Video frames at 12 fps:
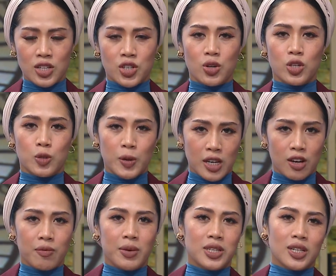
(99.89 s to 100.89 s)
So speaking of
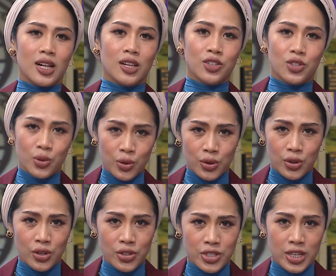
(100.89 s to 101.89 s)
mental health
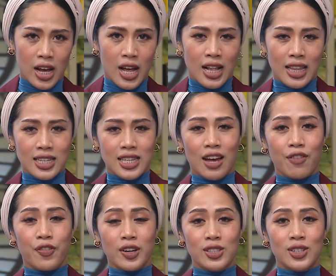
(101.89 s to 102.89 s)
doodles, let's have
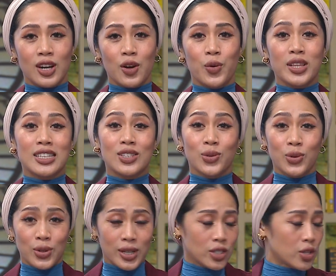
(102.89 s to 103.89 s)
fun today with
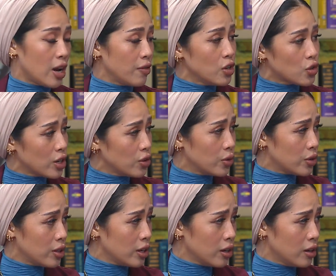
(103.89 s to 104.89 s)
doodling. So have you tried
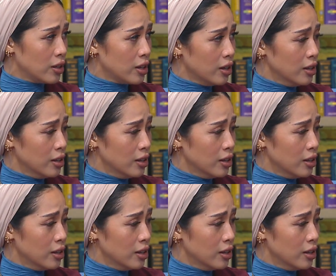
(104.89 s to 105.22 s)
doodling, Alia?